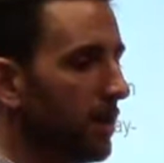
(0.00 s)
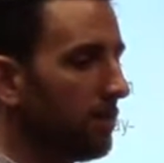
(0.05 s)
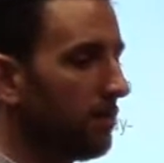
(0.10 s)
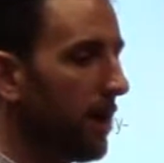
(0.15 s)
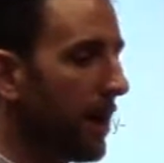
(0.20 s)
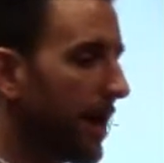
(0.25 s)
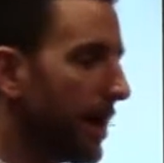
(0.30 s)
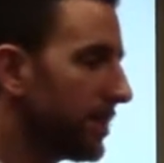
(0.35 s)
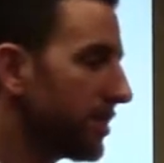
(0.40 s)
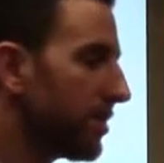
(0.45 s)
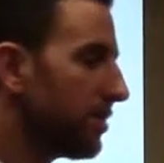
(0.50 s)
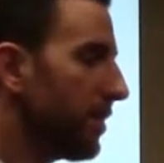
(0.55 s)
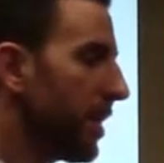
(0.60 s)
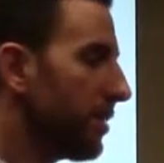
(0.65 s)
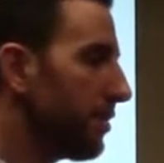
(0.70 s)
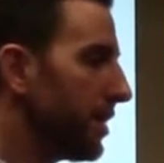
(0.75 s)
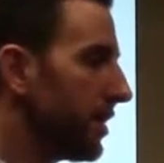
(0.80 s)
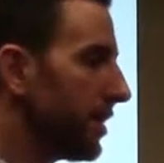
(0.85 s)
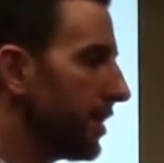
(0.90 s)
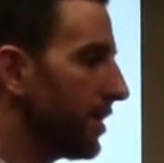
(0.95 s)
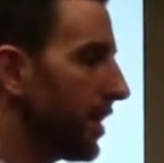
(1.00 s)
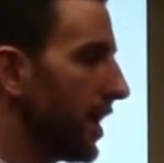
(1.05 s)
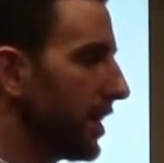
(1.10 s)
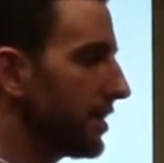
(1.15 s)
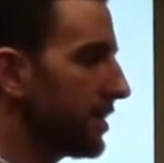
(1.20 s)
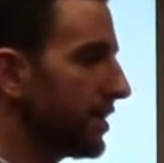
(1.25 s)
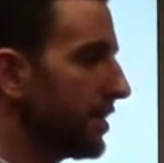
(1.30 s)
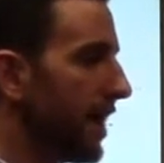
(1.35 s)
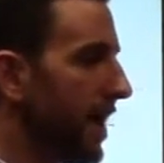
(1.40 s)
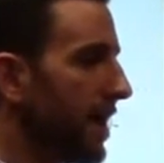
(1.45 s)
My answer might be the
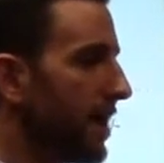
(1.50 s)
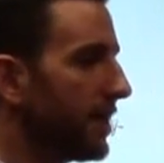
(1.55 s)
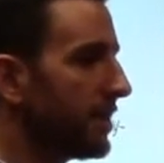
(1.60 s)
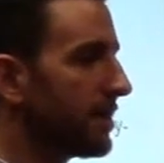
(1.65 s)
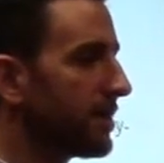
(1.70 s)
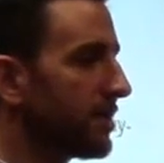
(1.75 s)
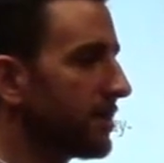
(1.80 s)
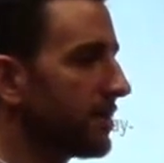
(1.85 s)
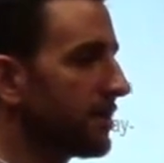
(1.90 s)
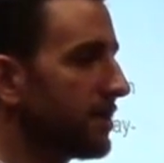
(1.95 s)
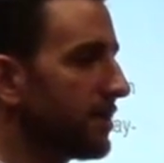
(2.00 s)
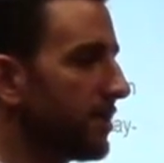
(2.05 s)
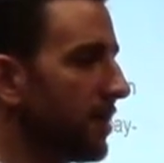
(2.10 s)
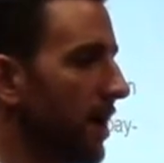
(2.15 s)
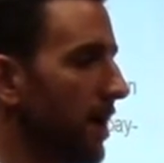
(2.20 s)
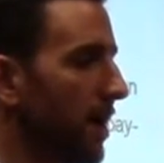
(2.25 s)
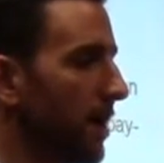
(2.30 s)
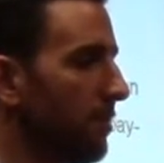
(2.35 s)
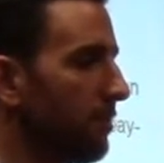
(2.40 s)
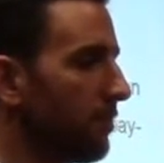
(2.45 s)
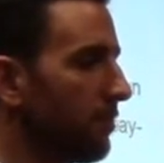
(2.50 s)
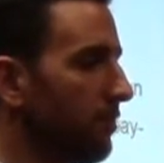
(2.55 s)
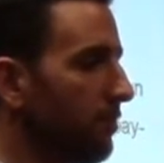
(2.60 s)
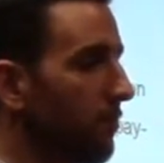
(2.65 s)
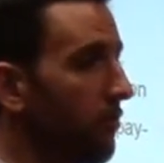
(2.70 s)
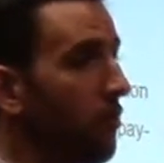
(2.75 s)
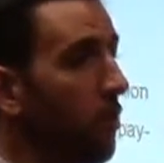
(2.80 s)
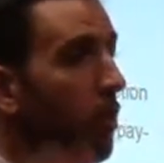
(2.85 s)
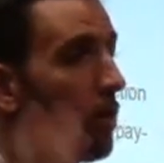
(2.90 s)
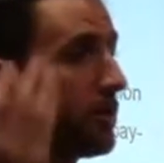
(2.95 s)
United States
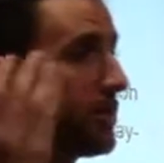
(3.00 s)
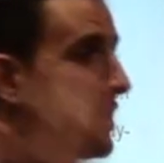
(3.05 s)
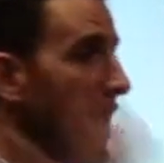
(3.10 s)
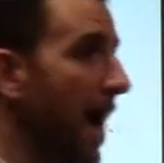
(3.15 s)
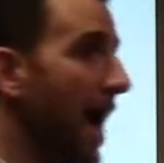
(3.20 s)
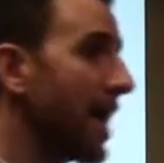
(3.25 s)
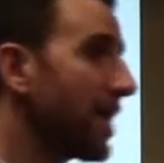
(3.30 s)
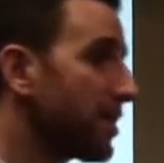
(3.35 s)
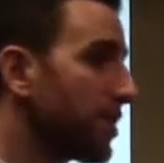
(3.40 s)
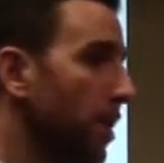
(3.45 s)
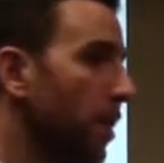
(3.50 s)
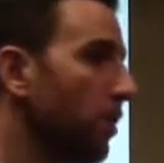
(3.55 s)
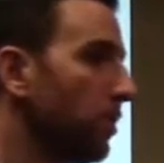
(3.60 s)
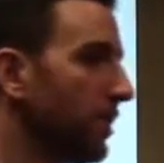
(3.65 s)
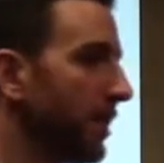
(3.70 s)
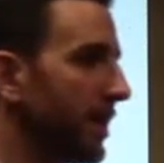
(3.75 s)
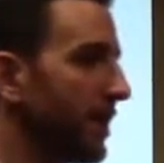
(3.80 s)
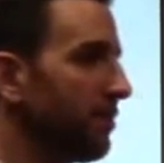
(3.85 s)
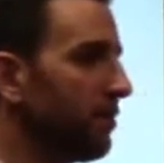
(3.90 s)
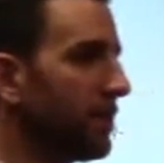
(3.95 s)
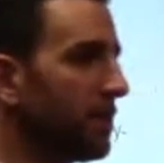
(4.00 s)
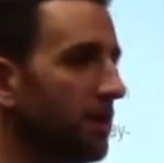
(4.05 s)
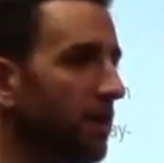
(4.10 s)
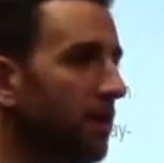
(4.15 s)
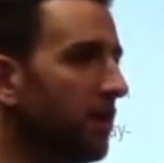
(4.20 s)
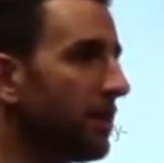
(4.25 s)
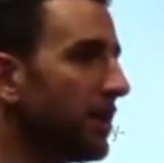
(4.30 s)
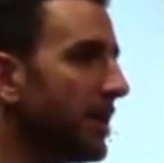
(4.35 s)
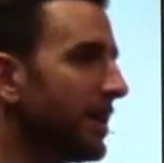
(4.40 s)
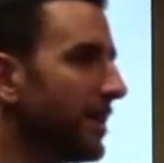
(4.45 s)
for tax only. But
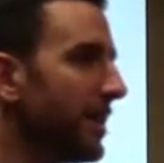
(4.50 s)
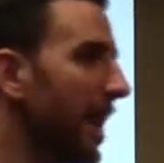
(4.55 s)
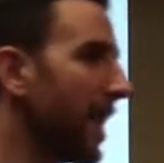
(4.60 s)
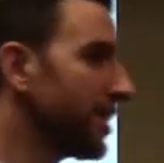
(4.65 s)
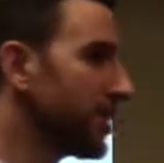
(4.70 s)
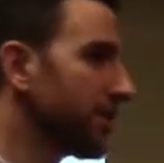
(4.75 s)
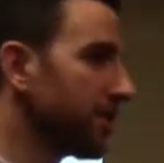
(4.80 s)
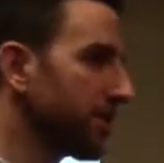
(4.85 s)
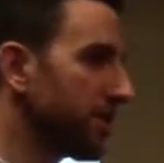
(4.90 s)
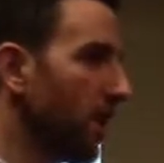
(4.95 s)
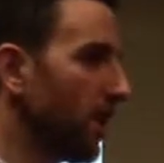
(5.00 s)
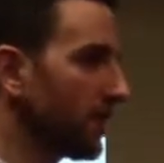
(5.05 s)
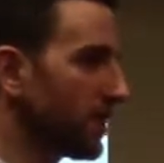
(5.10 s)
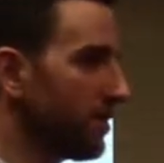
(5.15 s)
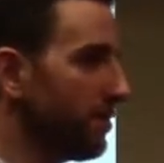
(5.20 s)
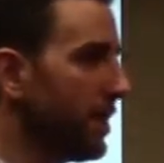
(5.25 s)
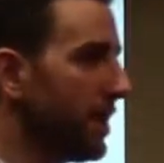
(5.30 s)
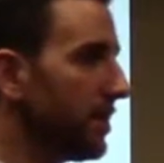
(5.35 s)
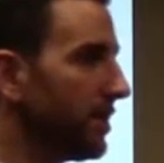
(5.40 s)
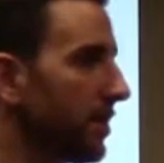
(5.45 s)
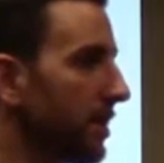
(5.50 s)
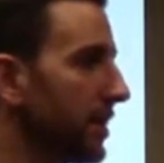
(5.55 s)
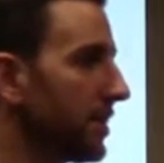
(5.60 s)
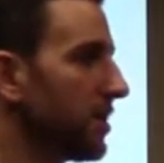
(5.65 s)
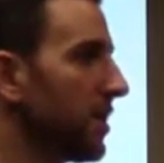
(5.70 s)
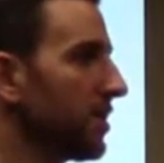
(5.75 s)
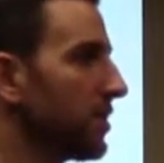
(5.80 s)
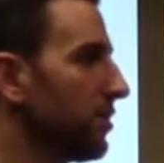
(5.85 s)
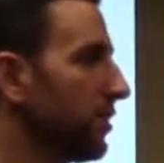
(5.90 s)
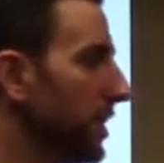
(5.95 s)
they're going to not just talk to me, they're going to
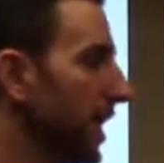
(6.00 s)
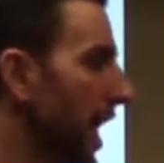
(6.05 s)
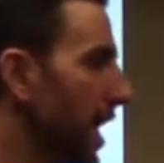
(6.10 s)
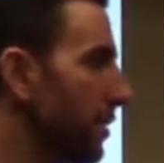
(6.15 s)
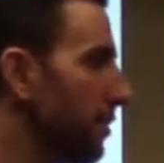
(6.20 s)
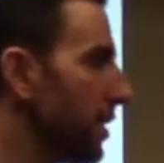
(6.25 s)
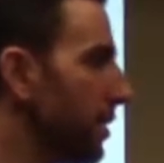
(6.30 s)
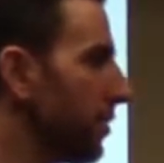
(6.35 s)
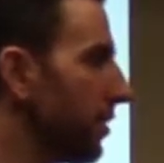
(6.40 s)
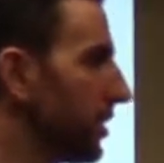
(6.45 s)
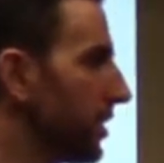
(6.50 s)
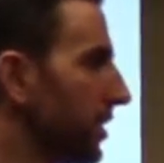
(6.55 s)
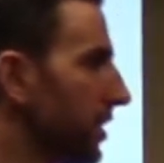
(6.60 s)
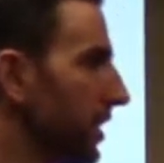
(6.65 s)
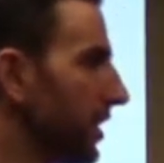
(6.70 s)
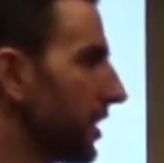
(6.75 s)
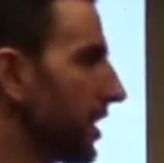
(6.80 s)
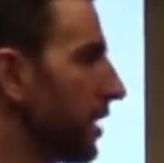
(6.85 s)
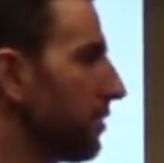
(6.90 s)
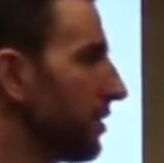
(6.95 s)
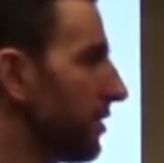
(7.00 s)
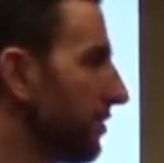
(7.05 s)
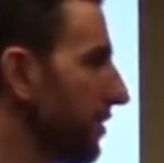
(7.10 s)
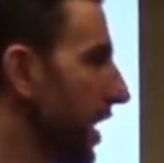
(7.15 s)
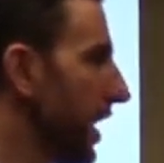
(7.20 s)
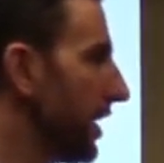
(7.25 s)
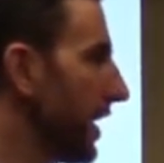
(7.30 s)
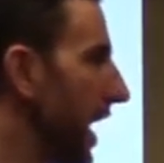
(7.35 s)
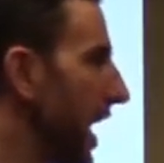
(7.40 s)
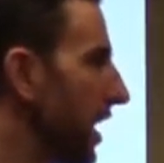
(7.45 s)
talk to a lot of people, and they're going to come to
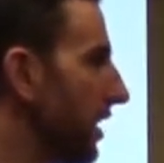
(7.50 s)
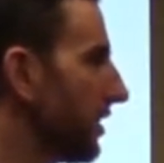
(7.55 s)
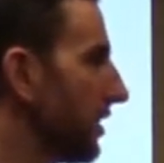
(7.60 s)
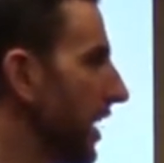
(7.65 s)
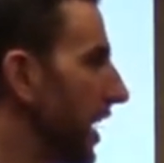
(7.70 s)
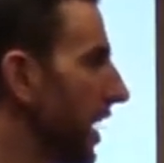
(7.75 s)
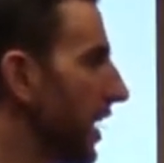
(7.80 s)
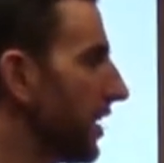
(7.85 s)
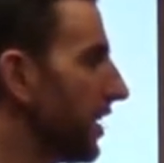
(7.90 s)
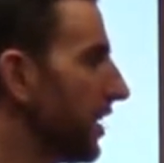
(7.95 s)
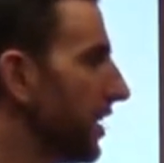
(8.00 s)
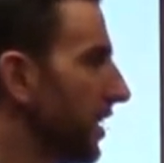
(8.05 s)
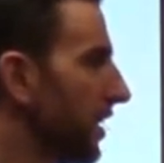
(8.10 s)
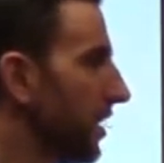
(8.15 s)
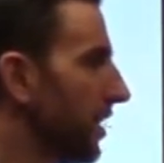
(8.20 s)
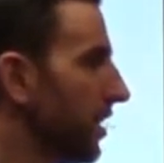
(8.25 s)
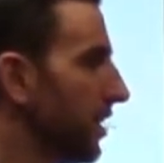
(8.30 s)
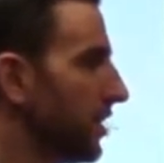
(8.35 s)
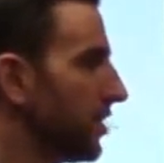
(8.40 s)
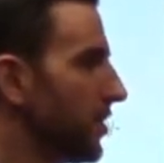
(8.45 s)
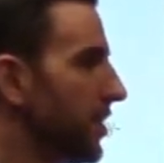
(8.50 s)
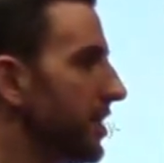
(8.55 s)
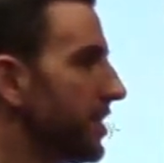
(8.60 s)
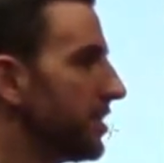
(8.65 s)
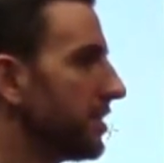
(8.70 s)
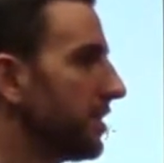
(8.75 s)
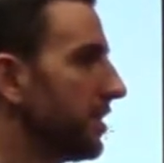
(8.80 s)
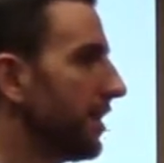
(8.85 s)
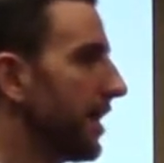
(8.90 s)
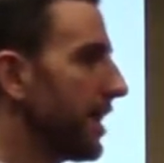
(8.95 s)
find out that,
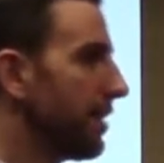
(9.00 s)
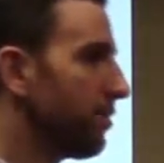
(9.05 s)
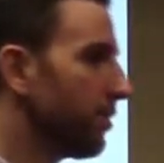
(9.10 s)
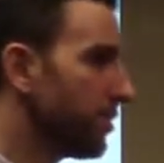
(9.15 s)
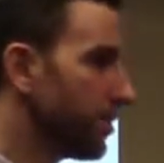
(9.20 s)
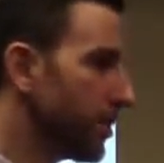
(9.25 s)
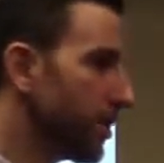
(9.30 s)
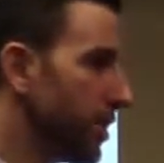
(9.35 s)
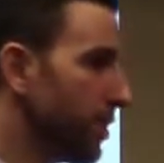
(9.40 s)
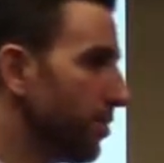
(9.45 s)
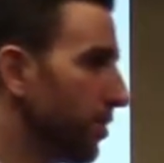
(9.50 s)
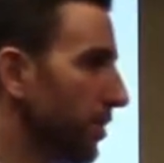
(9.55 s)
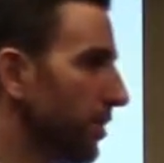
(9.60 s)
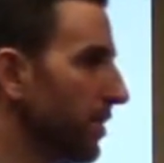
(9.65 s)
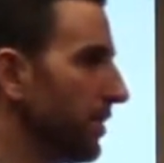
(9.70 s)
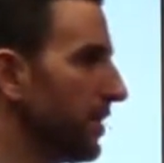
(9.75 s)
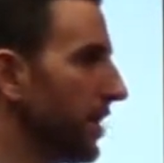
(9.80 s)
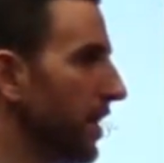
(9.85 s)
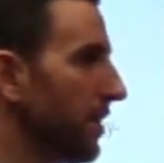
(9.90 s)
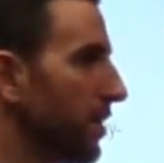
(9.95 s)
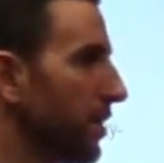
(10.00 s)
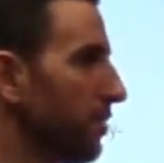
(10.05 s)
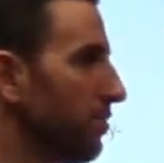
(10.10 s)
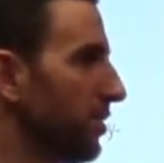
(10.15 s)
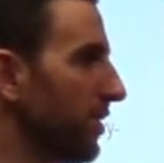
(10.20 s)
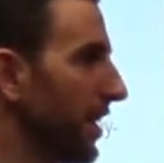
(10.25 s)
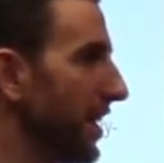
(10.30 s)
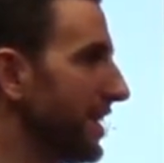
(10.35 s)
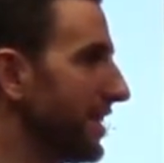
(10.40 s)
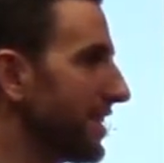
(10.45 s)
geez, labor's cheaper in other
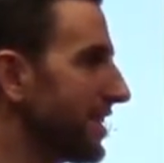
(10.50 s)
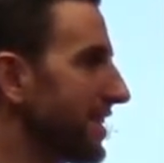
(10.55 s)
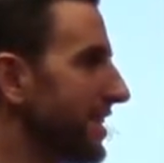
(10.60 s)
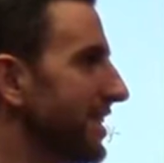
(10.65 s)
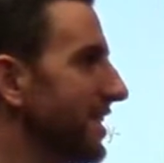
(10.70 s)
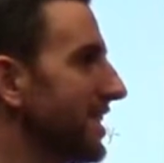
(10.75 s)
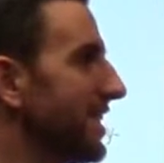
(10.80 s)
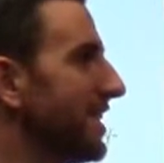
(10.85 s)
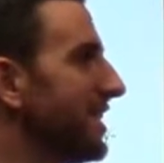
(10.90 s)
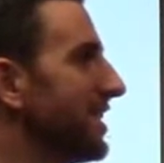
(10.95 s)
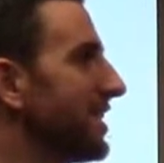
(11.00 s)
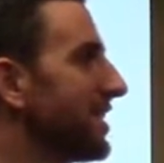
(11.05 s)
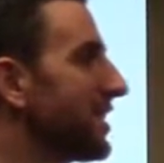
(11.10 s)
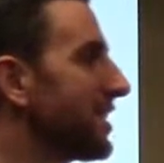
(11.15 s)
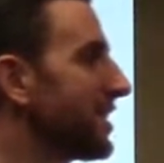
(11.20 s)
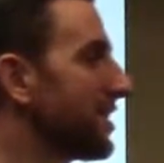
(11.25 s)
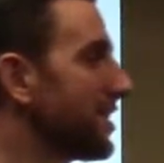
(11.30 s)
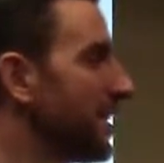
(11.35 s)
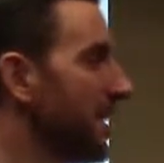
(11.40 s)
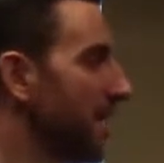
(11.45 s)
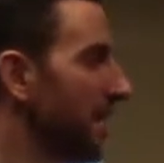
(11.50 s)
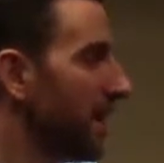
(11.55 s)
places.